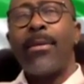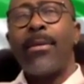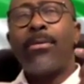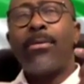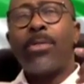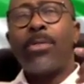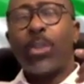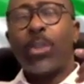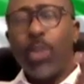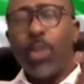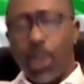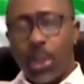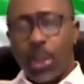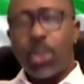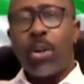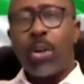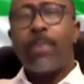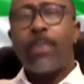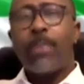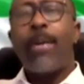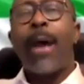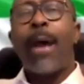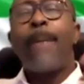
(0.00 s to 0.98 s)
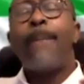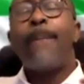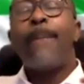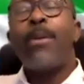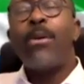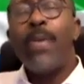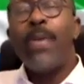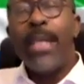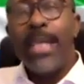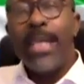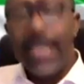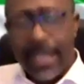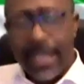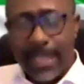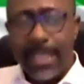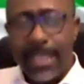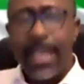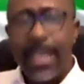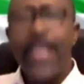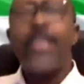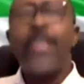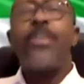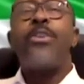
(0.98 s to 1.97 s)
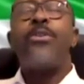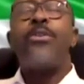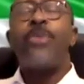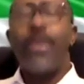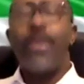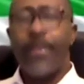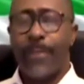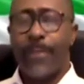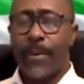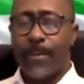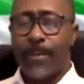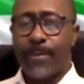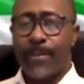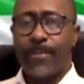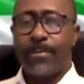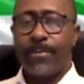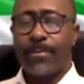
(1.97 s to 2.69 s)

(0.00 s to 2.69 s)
tortured by police in uniform.